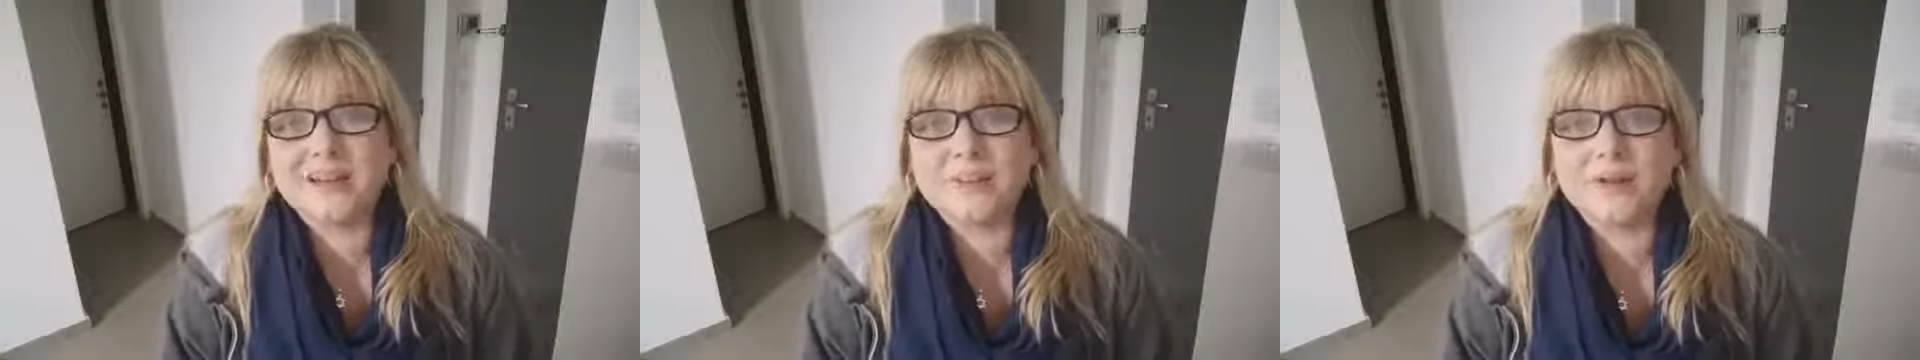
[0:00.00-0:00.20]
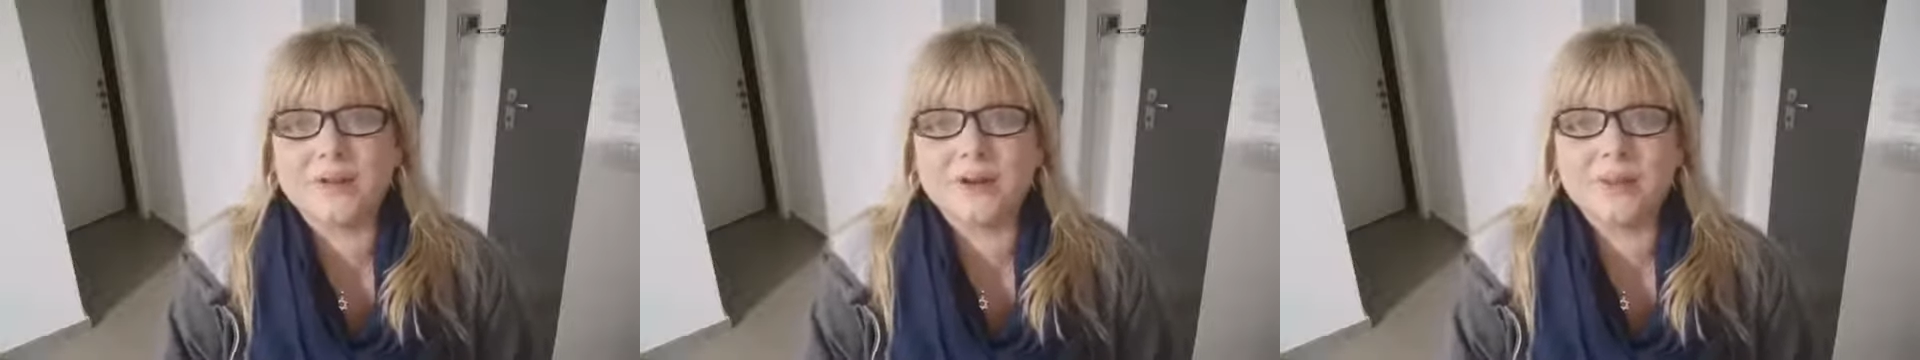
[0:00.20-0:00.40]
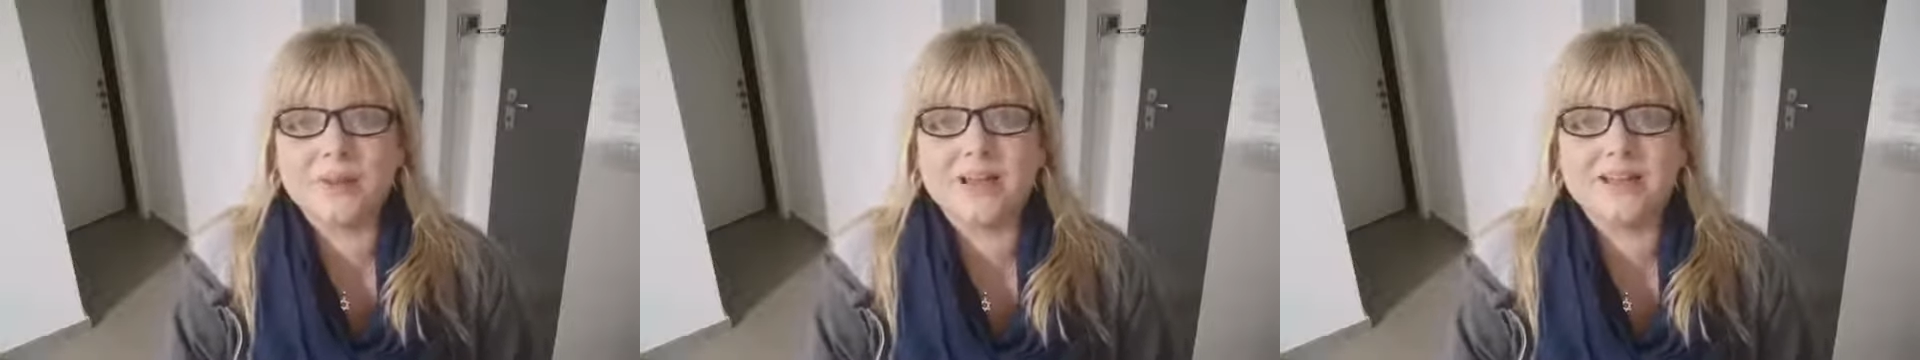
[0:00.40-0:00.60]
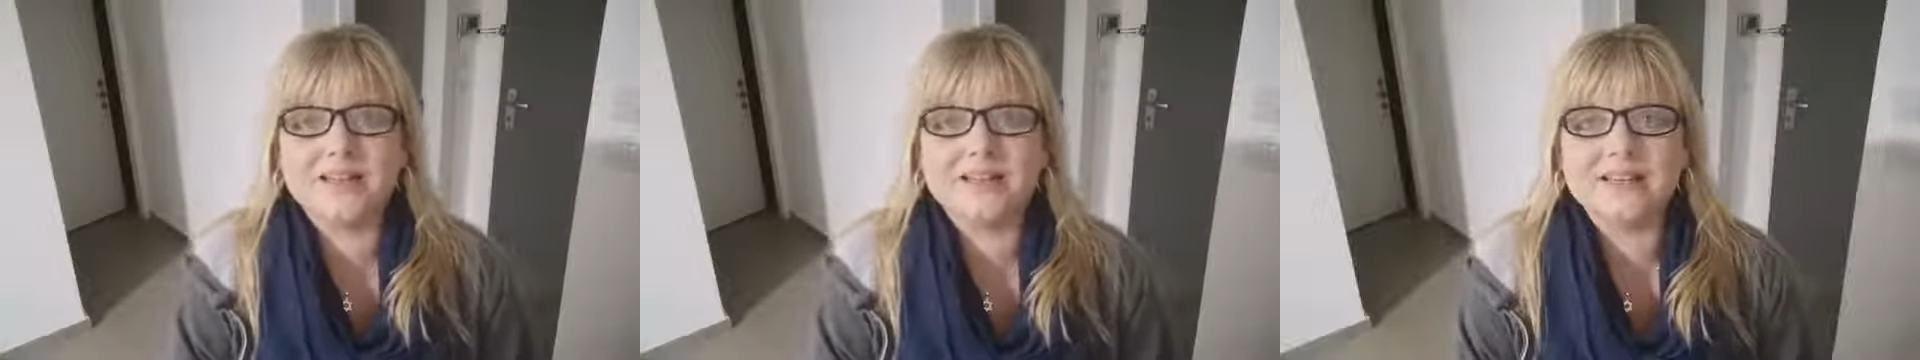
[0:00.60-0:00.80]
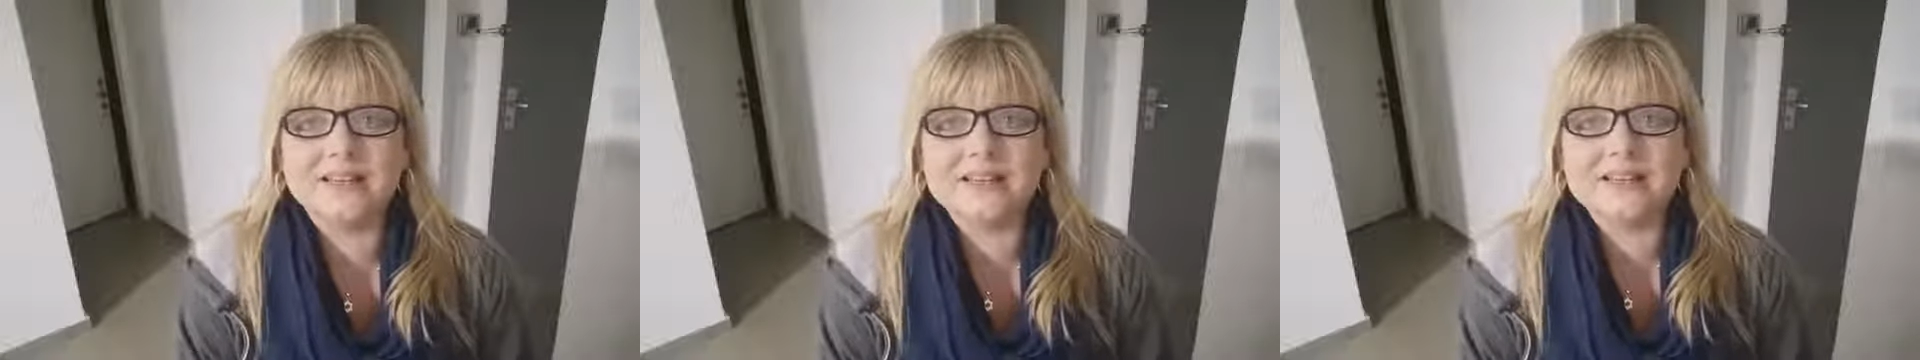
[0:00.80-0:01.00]
I'm gonna make
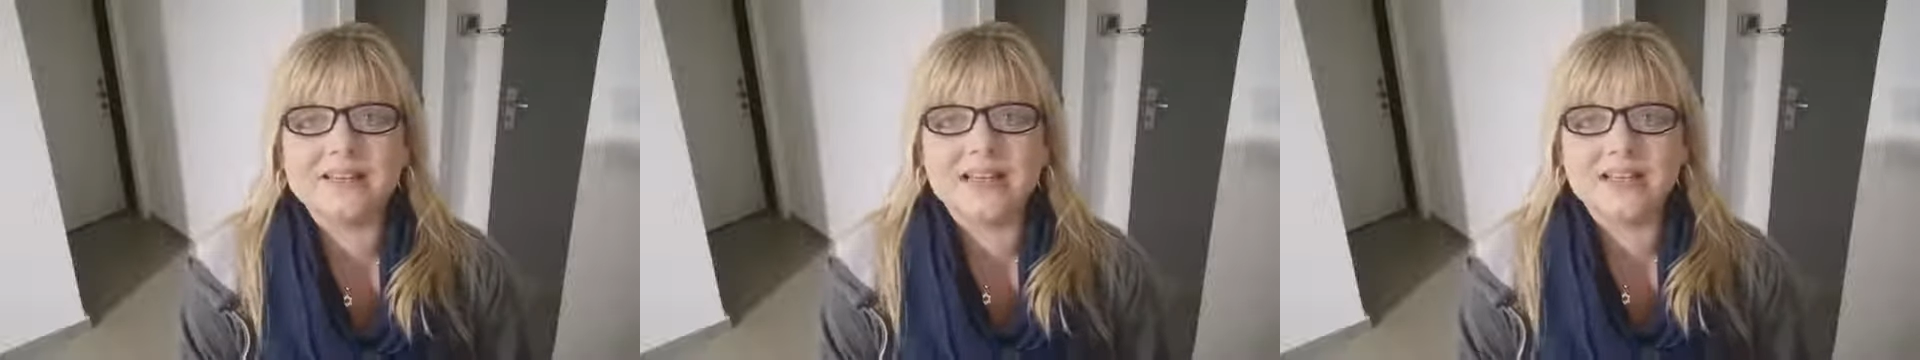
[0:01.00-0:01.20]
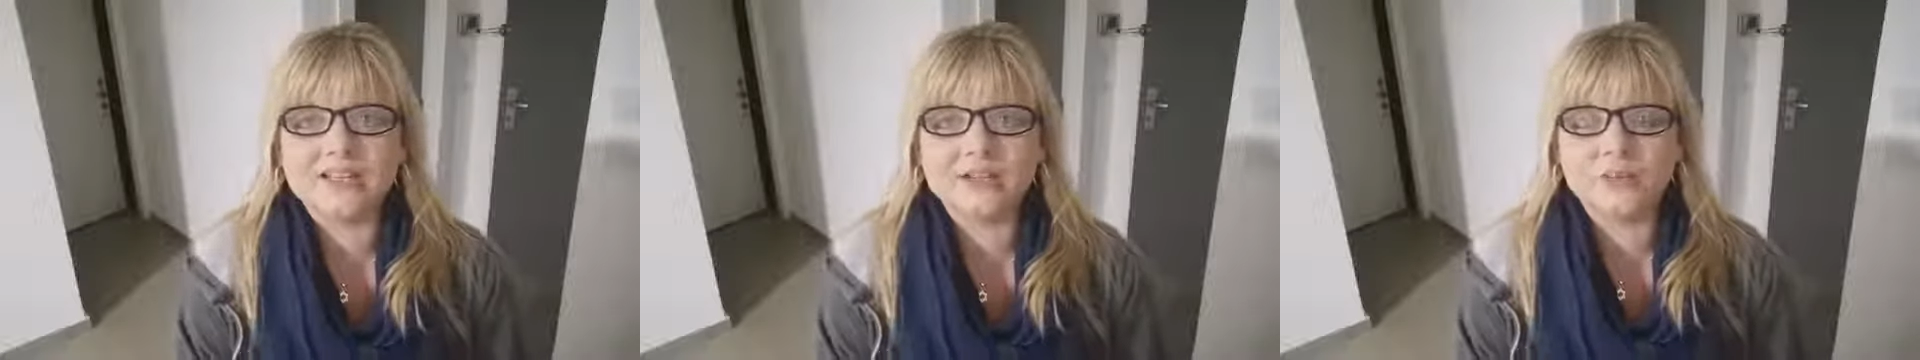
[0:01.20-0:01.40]
this as